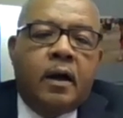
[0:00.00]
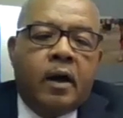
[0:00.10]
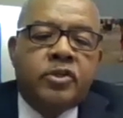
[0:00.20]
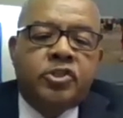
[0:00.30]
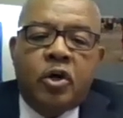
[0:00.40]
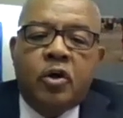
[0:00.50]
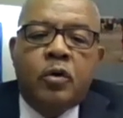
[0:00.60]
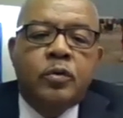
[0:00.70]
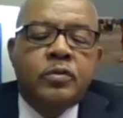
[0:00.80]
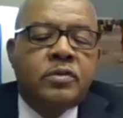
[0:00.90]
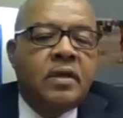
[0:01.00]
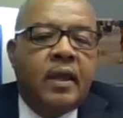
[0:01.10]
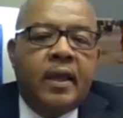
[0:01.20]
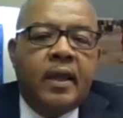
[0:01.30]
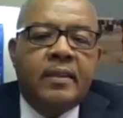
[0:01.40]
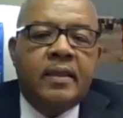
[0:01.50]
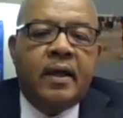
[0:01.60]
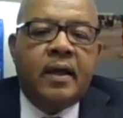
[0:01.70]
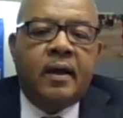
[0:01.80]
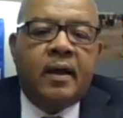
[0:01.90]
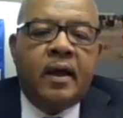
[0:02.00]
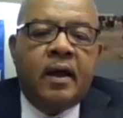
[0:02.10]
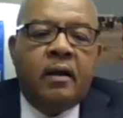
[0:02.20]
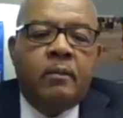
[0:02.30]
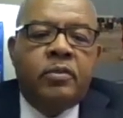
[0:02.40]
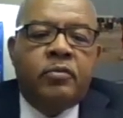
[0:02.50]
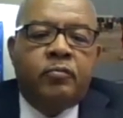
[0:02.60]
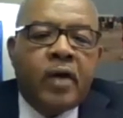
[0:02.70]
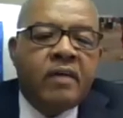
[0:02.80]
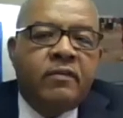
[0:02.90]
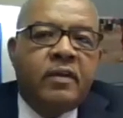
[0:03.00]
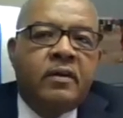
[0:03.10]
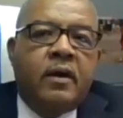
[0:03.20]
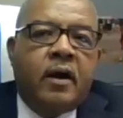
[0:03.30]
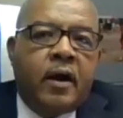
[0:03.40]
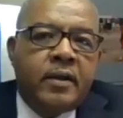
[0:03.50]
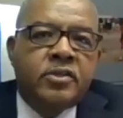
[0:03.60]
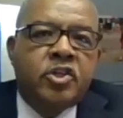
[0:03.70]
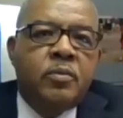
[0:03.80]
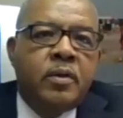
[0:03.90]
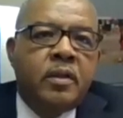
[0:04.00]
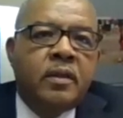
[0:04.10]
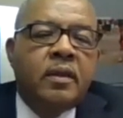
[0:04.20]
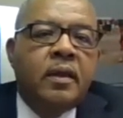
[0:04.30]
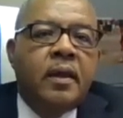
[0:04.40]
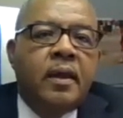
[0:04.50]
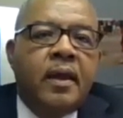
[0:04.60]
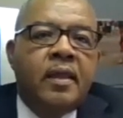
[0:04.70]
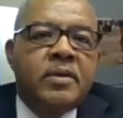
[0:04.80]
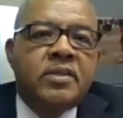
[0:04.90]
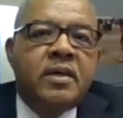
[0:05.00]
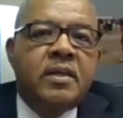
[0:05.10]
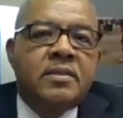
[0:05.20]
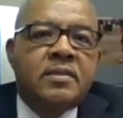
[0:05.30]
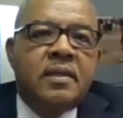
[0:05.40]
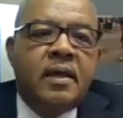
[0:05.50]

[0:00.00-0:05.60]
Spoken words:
shows and a thriving artist community in Michigan City.